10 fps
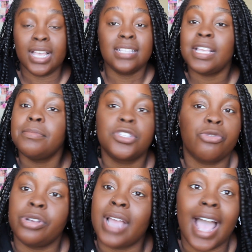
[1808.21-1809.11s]
Sims
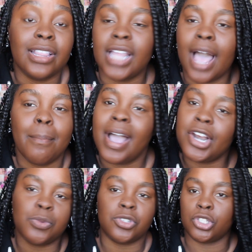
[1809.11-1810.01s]
3, I might
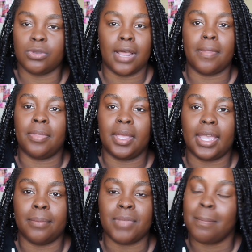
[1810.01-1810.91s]
as well just go download that
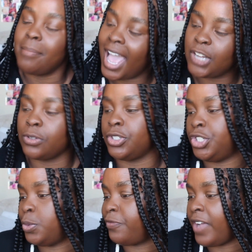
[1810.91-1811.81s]
game. I might as well just
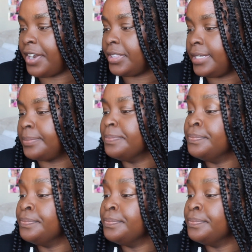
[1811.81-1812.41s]
do it finally.